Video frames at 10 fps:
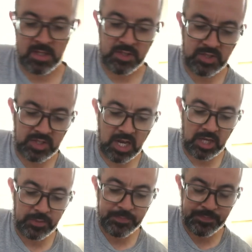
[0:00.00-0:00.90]

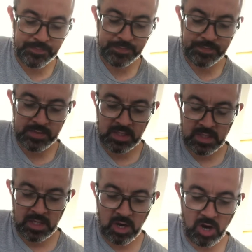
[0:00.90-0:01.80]
So
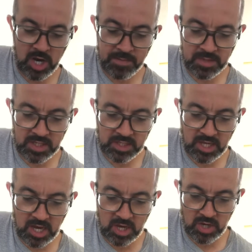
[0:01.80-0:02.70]
I'm going to
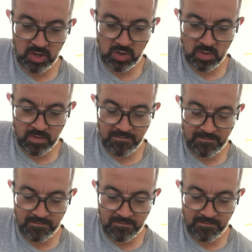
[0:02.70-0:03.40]
go